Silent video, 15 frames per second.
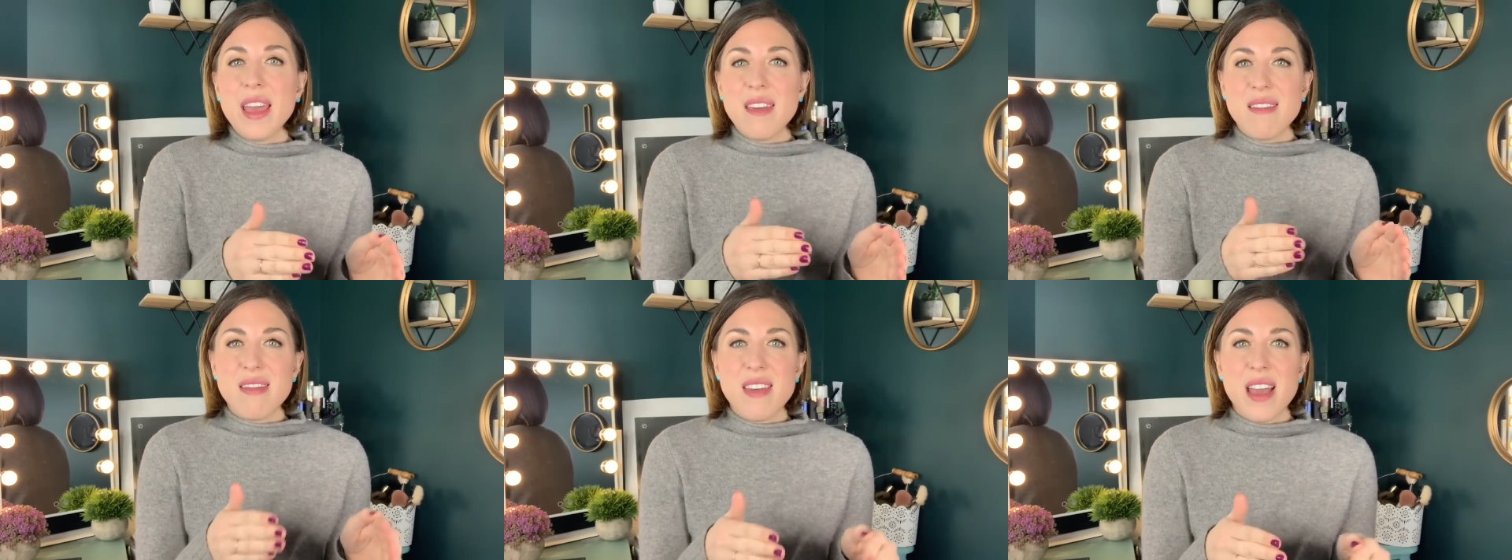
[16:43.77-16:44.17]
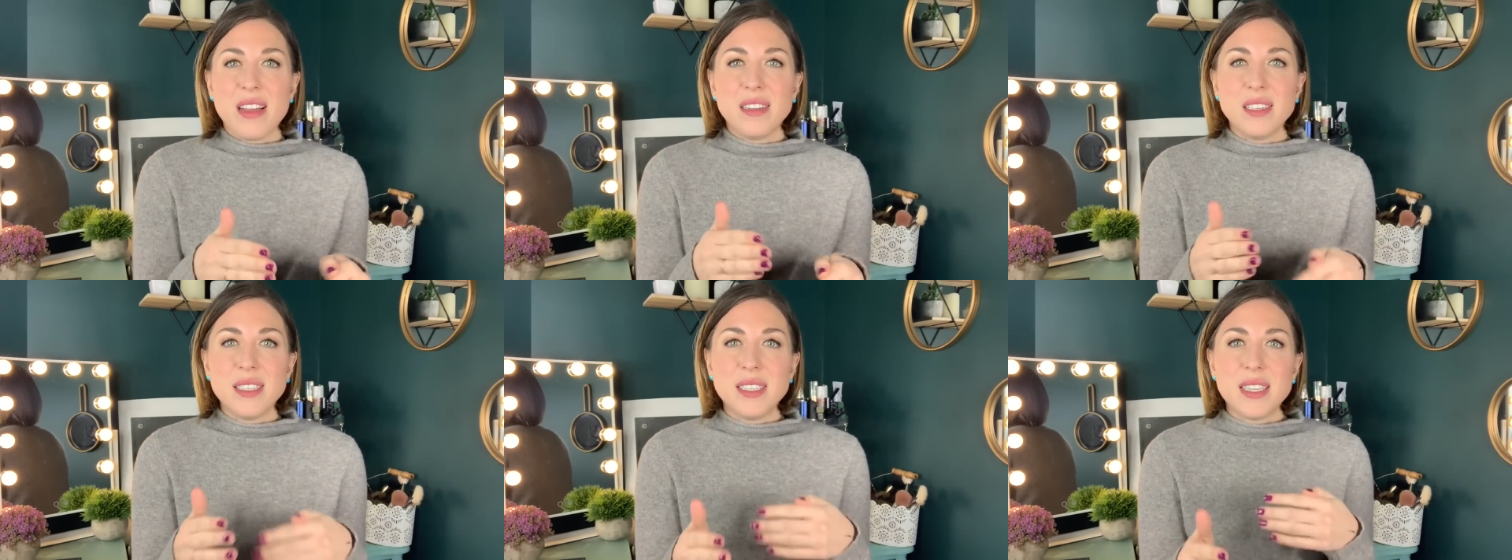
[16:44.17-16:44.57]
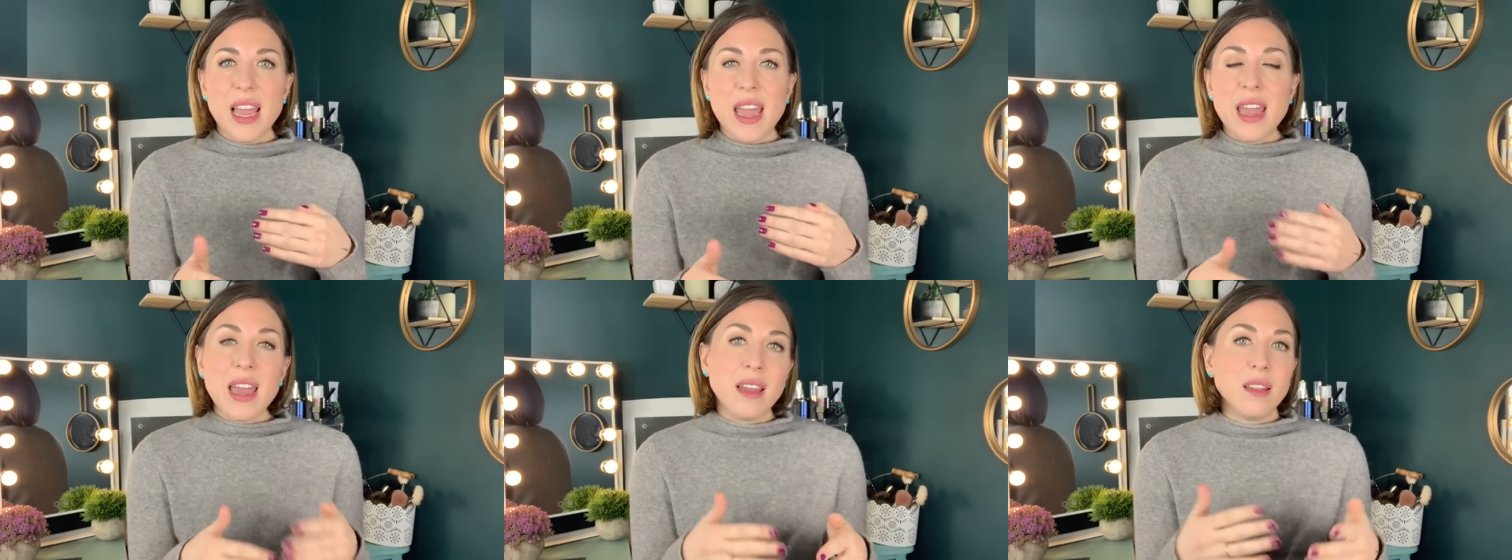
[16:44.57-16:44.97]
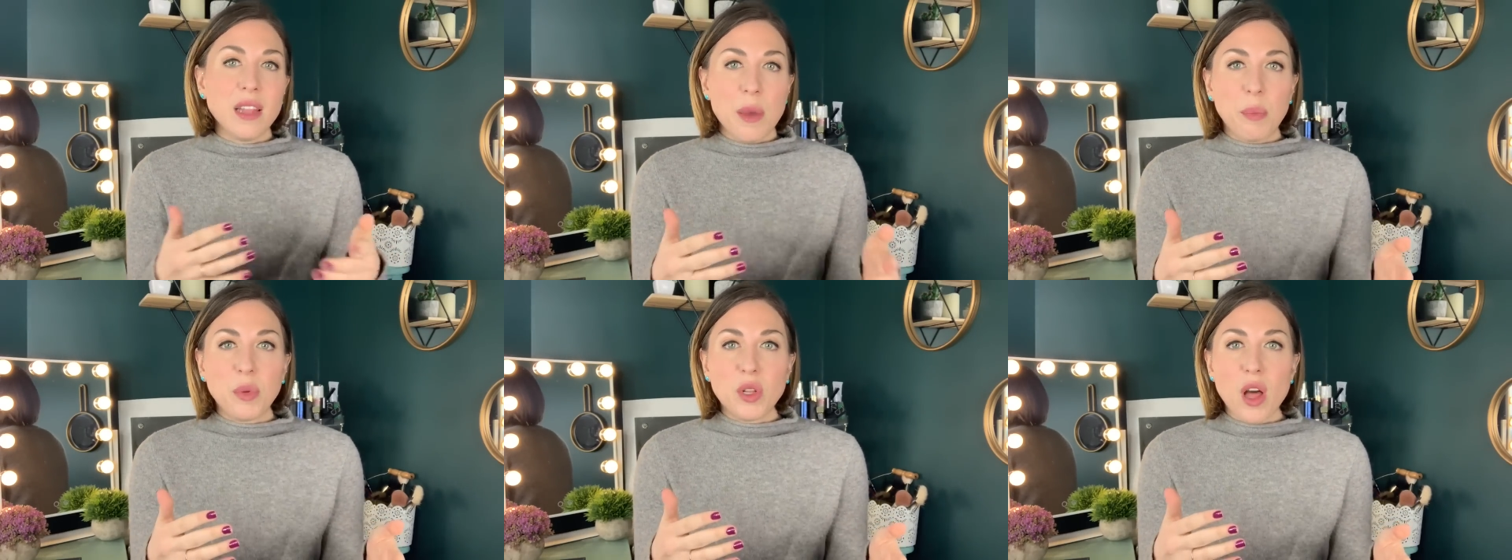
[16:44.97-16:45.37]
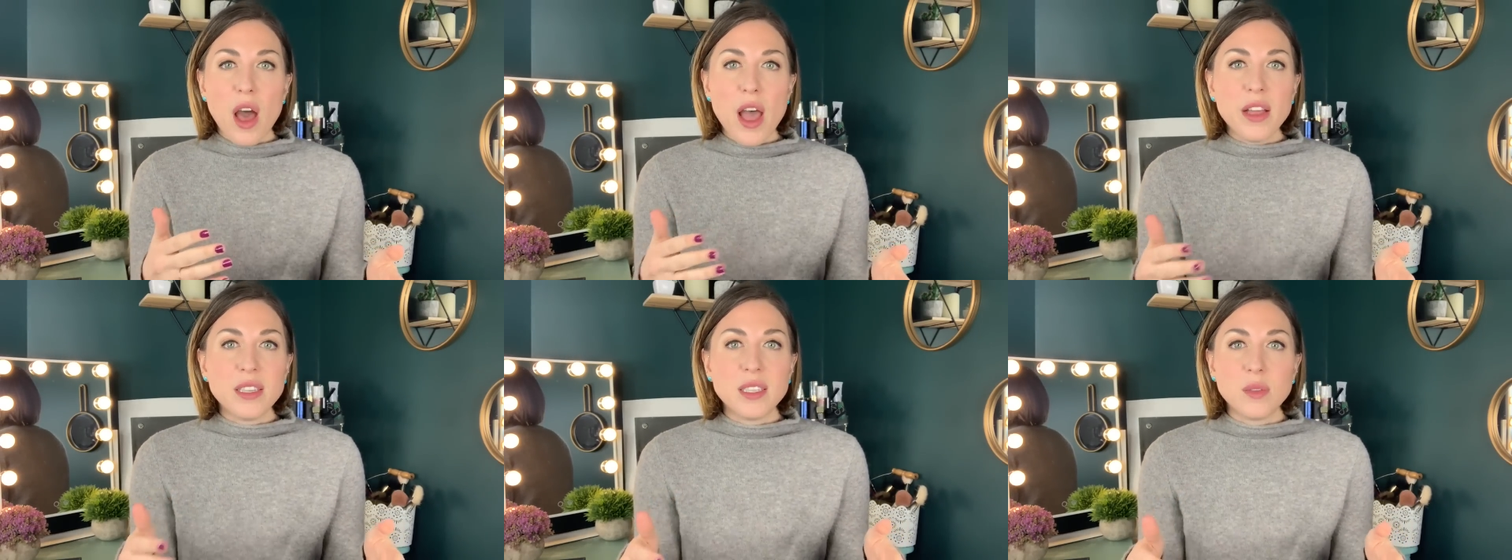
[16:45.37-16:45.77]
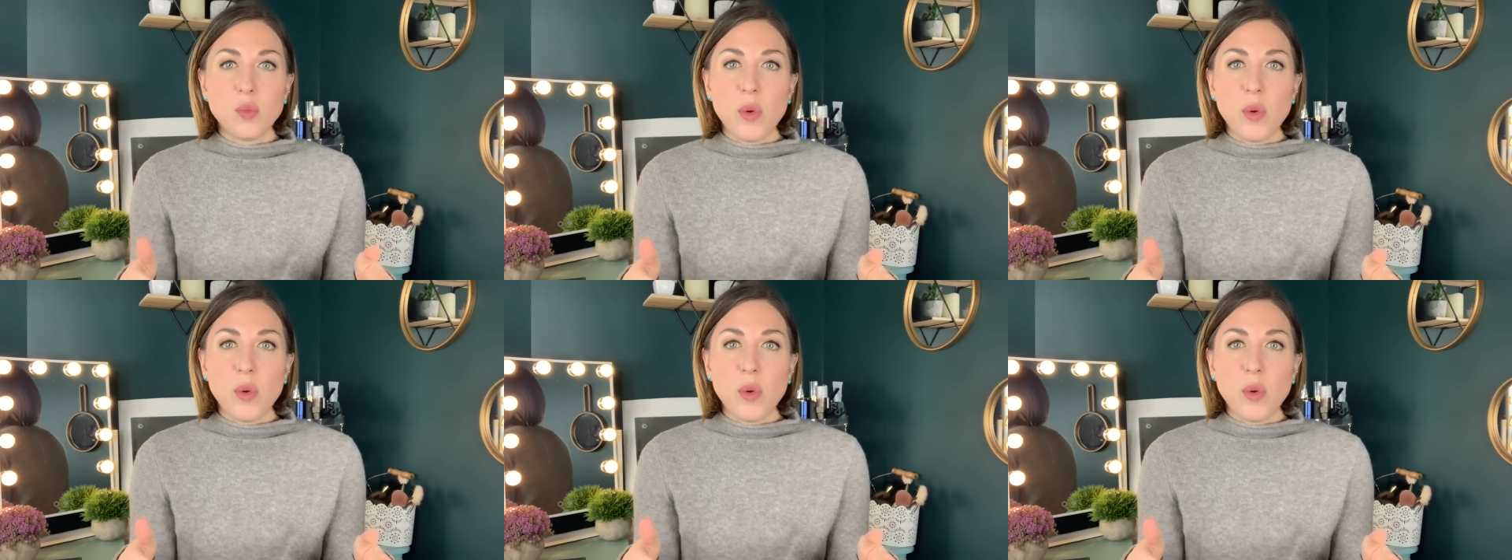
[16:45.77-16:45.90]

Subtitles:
than, say, a lip gloss,